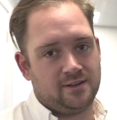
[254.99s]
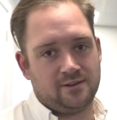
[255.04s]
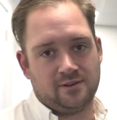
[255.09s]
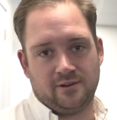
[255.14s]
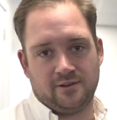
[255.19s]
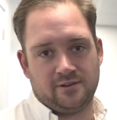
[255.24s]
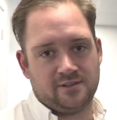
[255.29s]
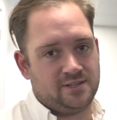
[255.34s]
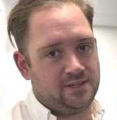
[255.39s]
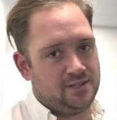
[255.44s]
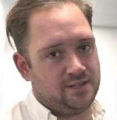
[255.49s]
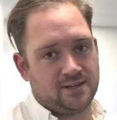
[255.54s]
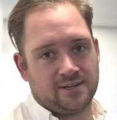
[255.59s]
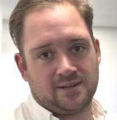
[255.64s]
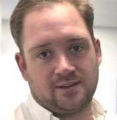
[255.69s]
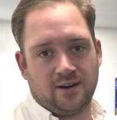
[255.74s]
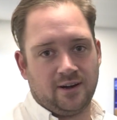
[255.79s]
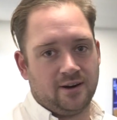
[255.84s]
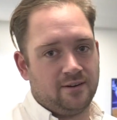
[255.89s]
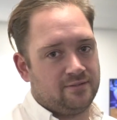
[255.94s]
You know, you see the
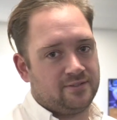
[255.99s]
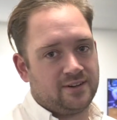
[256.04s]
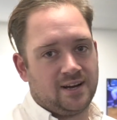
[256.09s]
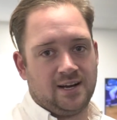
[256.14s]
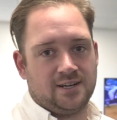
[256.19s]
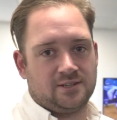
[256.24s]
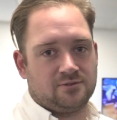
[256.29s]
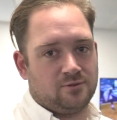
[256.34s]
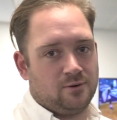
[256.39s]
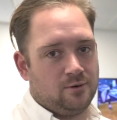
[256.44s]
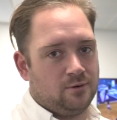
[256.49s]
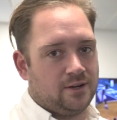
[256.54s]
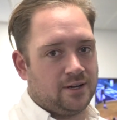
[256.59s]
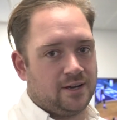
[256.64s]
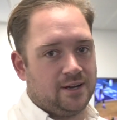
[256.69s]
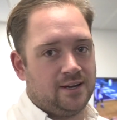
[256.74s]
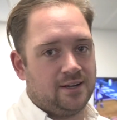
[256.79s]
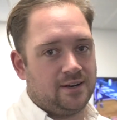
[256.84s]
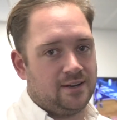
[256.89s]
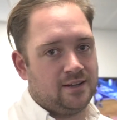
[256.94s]
kind of cash
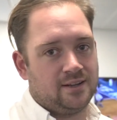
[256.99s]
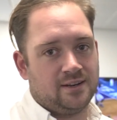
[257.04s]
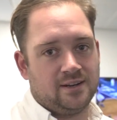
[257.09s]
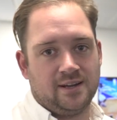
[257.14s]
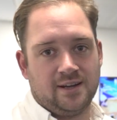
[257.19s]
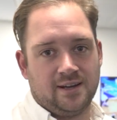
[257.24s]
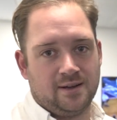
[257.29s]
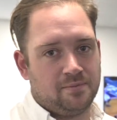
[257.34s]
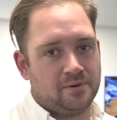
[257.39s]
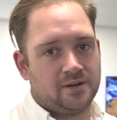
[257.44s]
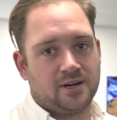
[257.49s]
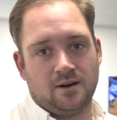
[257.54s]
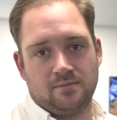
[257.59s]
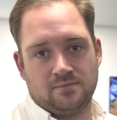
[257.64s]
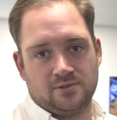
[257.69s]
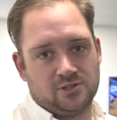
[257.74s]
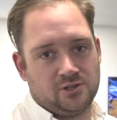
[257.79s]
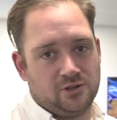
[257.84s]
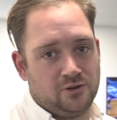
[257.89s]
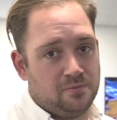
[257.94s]
rolling in and it
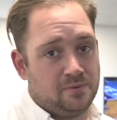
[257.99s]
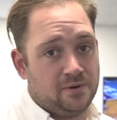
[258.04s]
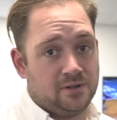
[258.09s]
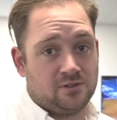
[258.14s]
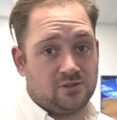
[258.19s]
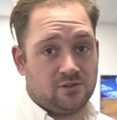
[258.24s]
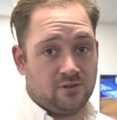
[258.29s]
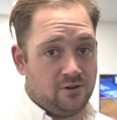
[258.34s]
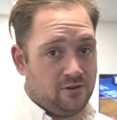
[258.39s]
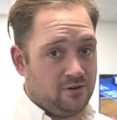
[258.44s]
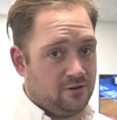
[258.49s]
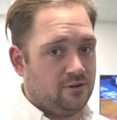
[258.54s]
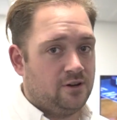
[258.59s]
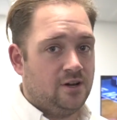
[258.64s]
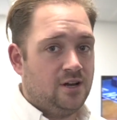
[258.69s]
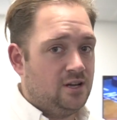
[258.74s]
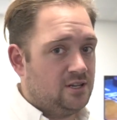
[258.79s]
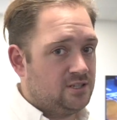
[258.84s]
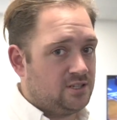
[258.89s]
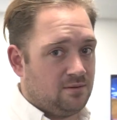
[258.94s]
becomes stupid. So
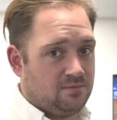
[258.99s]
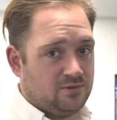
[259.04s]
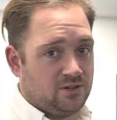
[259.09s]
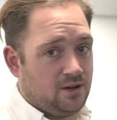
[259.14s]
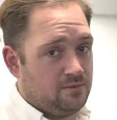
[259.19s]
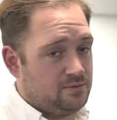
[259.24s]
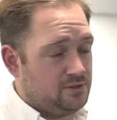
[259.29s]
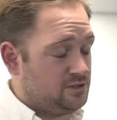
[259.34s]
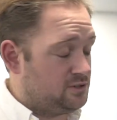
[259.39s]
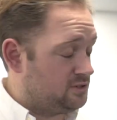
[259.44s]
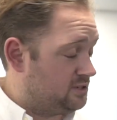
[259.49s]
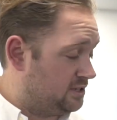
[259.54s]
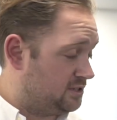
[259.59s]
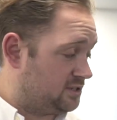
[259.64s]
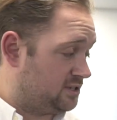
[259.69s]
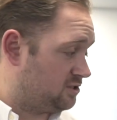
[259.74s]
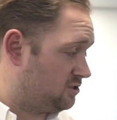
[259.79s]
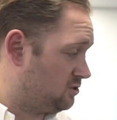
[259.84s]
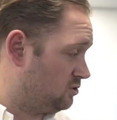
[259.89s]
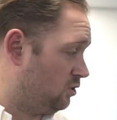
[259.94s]
sometimes you just need to
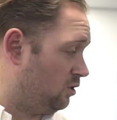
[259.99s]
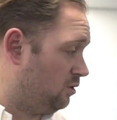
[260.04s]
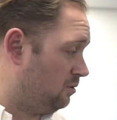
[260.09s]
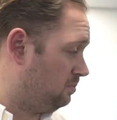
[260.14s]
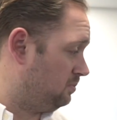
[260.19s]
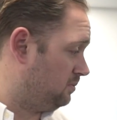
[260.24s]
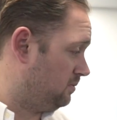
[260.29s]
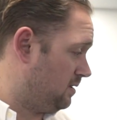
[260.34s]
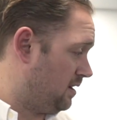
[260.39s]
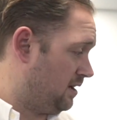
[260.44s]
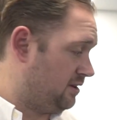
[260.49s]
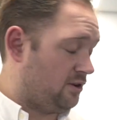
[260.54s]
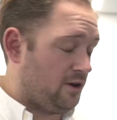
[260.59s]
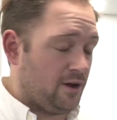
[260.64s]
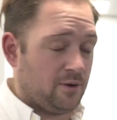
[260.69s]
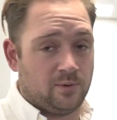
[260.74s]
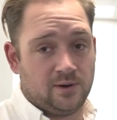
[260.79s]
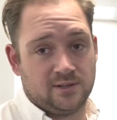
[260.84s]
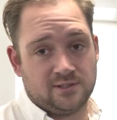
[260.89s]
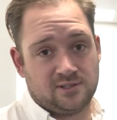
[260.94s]
stop, and
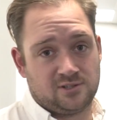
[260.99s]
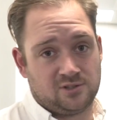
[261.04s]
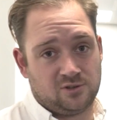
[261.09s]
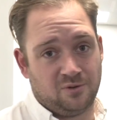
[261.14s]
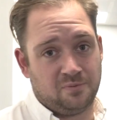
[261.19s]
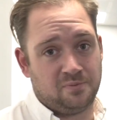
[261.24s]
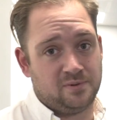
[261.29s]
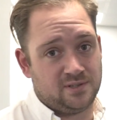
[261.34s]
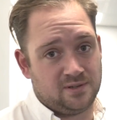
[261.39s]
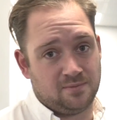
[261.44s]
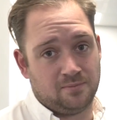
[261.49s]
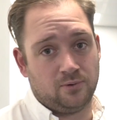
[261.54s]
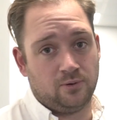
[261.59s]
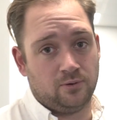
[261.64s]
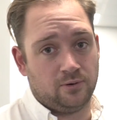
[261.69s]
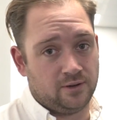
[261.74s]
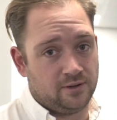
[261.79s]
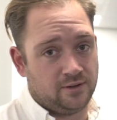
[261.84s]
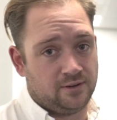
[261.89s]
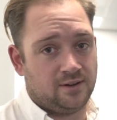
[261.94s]
knowing when to stop is
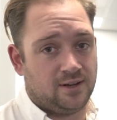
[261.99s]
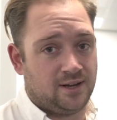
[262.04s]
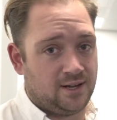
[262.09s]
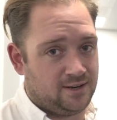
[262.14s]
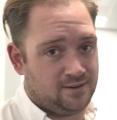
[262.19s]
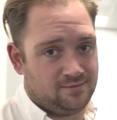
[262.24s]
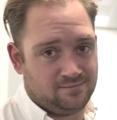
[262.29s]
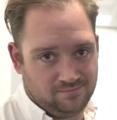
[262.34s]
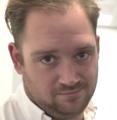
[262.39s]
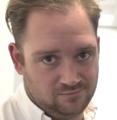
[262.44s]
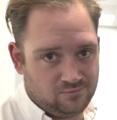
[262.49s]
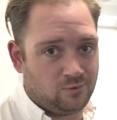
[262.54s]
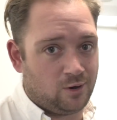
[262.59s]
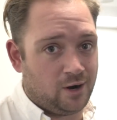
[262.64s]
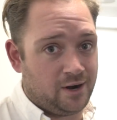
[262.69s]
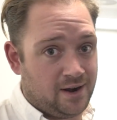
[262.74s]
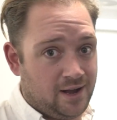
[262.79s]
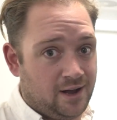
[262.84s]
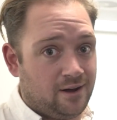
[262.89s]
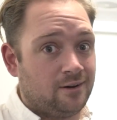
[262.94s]
important. And
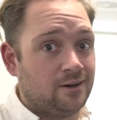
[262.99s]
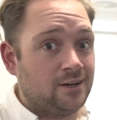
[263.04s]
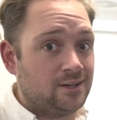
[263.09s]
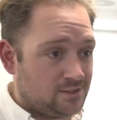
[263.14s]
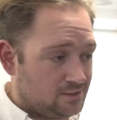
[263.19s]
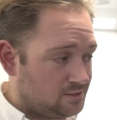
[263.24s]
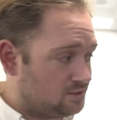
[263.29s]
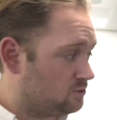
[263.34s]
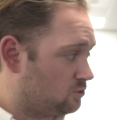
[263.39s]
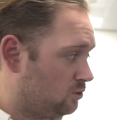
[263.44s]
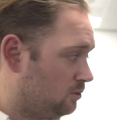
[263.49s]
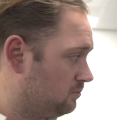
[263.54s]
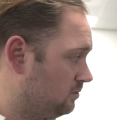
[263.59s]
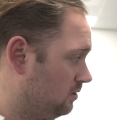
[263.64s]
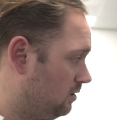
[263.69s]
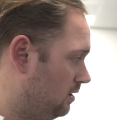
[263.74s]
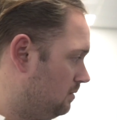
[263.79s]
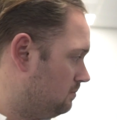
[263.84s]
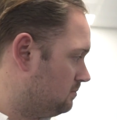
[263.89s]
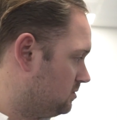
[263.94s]
right now is stop
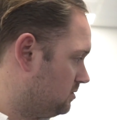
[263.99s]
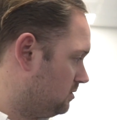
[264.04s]
time.